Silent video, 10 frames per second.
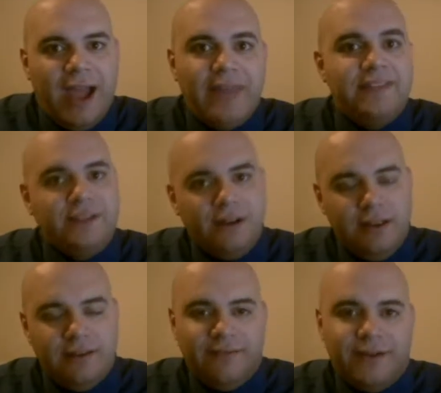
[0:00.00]
At the start of
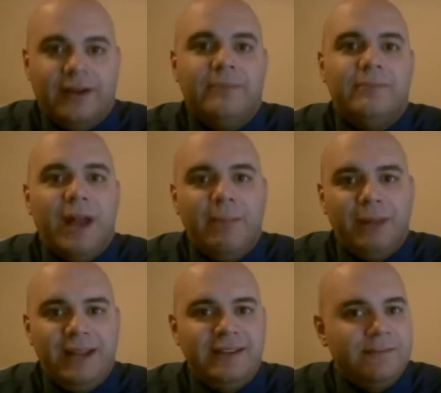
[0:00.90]
the film, a
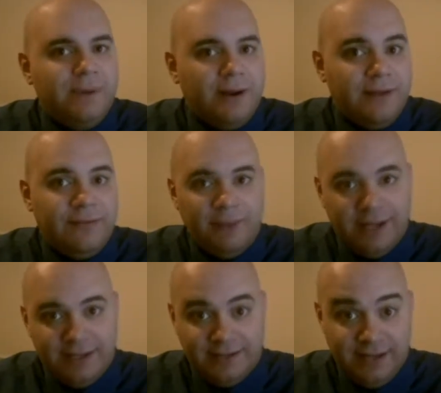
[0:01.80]
plane is departing from
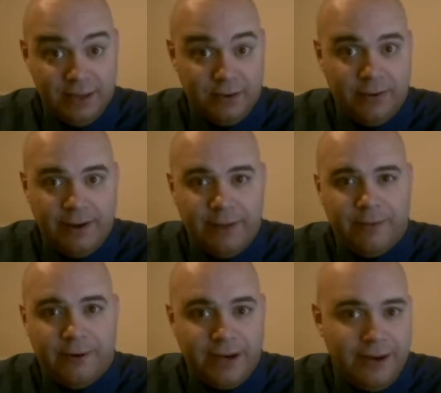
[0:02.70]
London's Heathrow
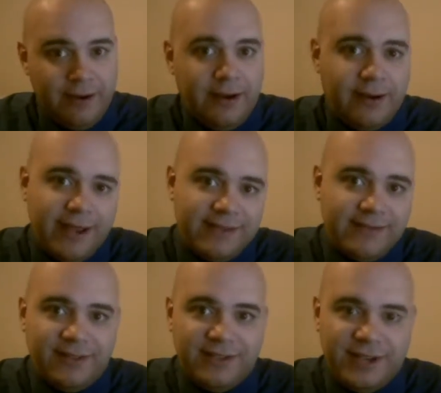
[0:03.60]
Airport carrying our cast
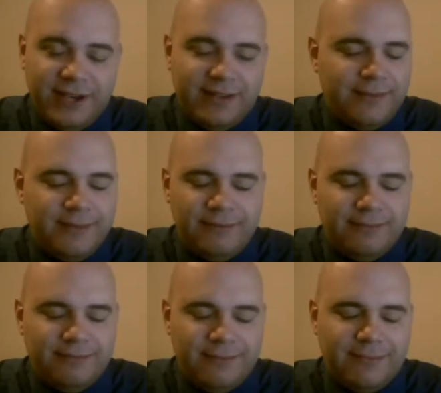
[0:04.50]
of cliches. I mean,
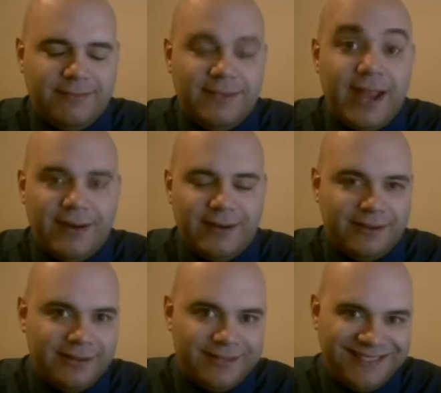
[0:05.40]

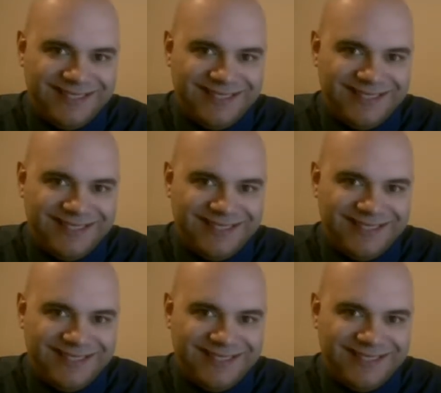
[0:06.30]
characters.